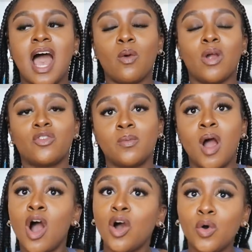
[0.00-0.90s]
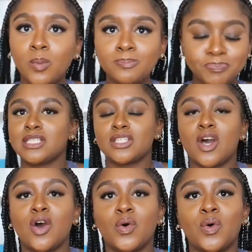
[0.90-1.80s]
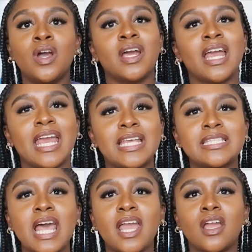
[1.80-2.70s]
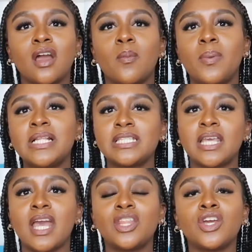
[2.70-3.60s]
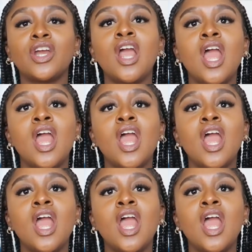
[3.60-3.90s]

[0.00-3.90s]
I work from home and so it's like put together